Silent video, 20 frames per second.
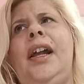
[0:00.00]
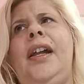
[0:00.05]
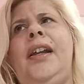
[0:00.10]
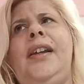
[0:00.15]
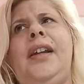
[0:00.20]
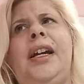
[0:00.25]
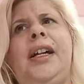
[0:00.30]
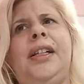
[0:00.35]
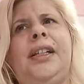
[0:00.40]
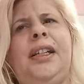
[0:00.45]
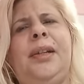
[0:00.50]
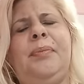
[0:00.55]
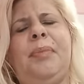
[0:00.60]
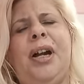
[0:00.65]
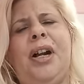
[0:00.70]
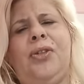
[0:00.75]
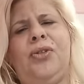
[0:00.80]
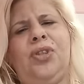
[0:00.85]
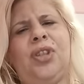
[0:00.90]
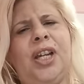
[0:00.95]

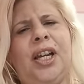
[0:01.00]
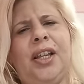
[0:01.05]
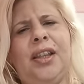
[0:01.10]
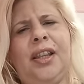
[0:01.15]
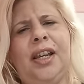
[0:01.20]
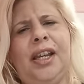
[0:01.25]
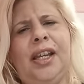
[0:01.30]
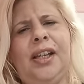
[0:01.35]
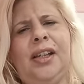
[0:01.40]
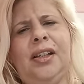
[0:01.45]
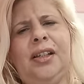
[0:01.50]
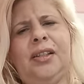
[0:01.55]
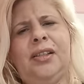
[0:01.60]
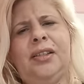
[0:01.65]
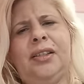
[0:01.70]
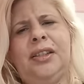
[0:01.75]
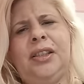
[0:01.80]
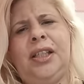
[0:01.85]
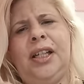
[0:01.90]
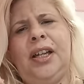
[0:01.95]
I think.
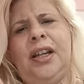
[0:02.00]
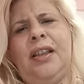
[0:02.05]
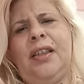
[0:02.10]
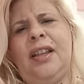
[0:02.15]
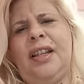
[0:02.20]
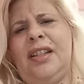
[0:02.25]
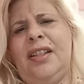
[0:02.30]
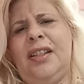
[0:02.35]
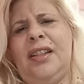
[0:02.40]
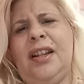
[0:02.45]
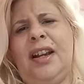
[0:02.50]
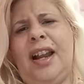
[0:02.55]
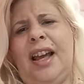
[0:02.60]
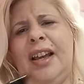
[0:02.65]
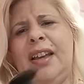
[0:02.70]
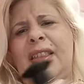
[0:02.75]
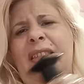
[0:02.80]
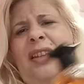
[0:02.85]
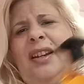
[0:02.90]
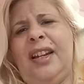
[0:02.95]
That's
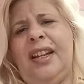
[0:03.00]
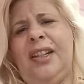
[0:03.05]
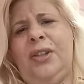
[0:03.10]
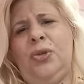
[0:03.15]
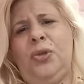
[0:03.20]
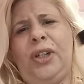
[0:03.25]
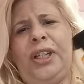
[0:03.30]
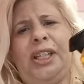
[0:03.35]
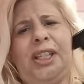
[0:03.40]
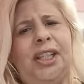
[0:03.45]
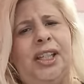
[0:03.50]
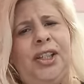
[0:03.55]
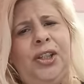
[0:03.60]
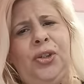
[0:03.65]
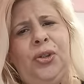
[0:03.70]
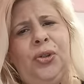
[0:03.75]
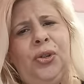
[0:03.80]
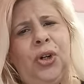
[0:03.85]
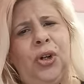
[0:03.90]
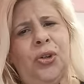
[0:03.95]
like 320
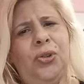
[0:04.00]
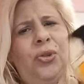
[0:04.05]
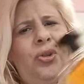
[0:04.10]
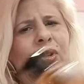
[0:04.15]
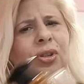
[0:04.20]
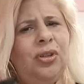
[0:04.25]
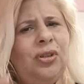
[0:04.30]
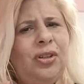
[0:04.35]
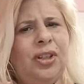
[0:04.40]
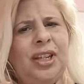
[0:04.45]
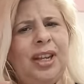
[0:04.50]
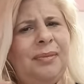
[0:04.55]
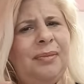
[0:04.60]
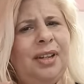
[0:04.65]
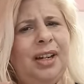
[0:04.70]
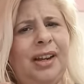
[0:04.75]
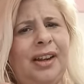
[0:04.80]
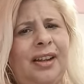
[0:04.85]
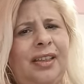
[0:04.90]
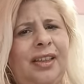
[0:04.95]
euros,
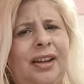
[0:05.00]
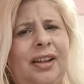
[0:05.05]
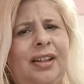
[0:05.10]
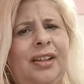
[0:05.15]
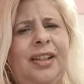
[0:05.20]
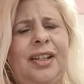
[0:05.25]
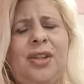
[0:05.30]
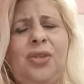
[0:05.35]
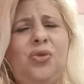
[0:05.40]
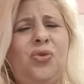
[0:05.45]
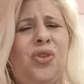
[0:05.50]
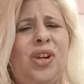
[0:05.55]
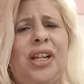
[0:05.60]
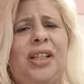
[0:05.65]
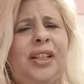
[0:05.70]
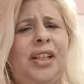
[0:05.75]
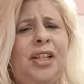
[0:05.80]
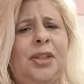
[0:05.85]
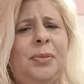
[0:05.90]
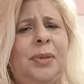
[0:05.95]
something like that. It's
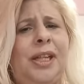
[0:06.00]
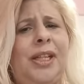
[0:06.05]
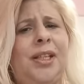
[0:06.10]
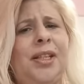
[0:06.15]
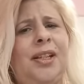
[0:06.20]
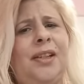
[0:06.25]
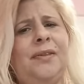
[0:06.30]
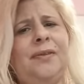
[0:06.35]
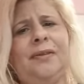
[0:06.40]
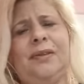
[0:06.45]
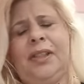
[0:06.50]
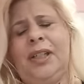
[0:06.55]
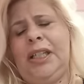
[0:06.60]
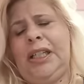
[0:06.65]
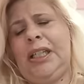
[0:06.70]
quite expensive.